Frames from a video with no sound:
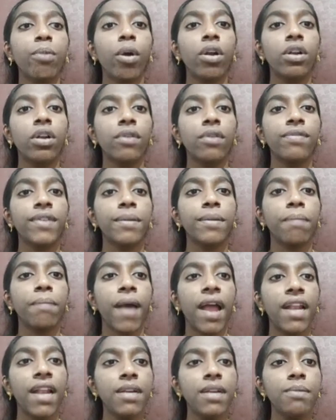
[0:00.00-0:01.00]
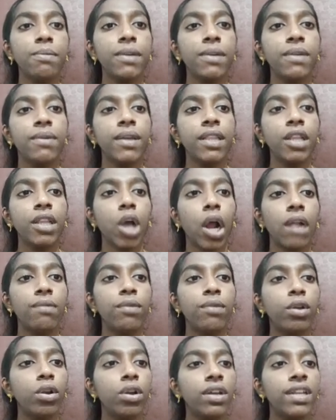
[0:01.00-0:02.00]
part of the palate between the
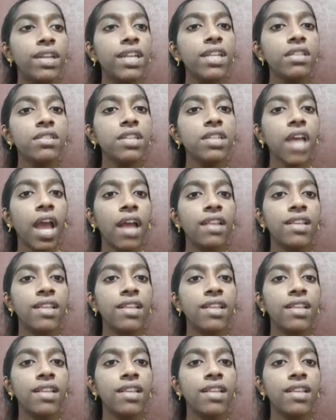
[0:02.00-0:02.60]
alveolar ridge and